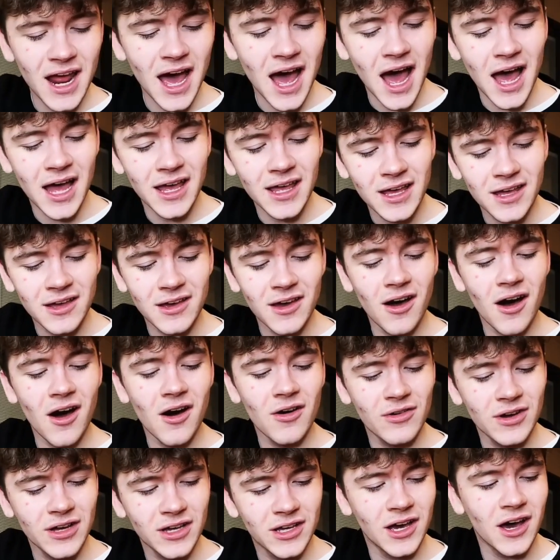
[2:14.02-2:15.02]
I ain't
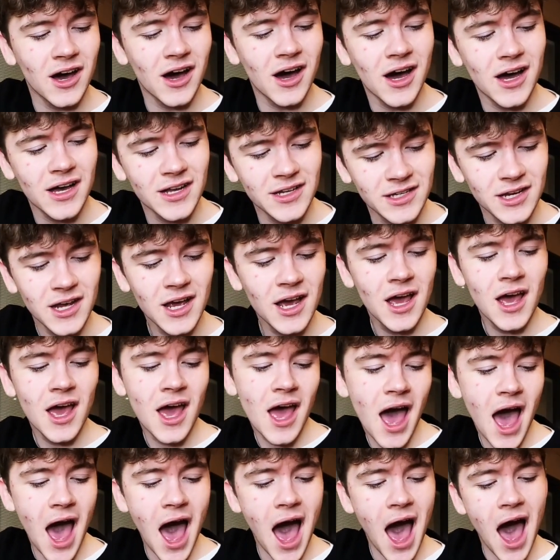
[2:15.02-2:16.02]
going cause
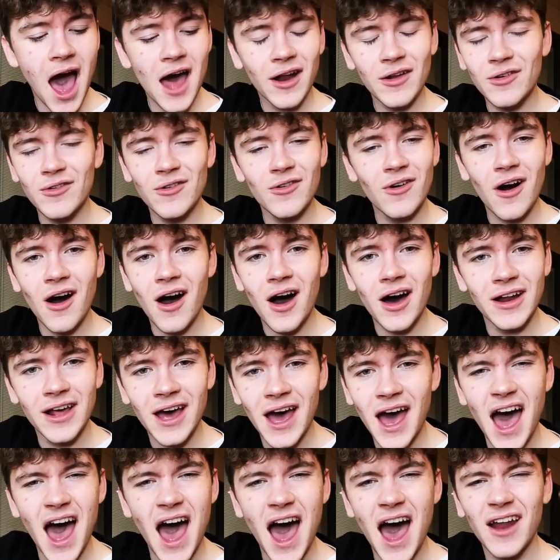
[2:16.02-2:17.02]
I don't wanna,
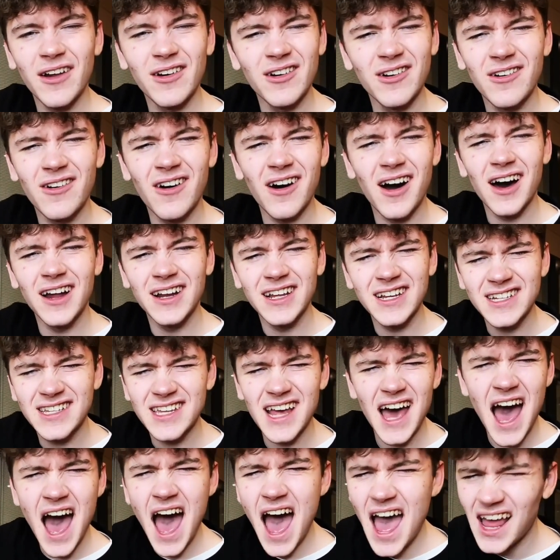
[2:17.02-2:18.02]
I don't wanna
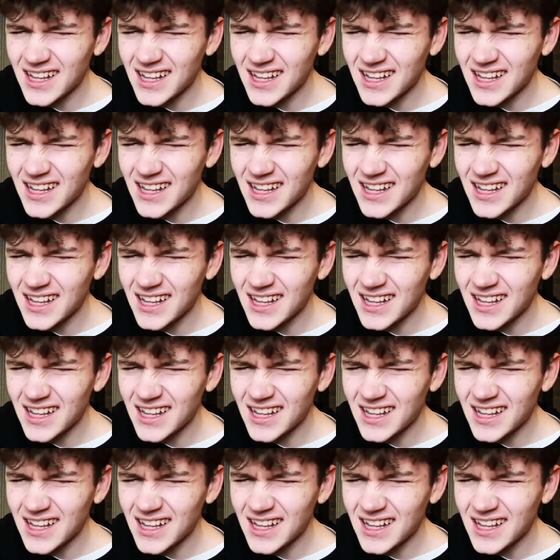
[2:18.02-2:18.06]
die,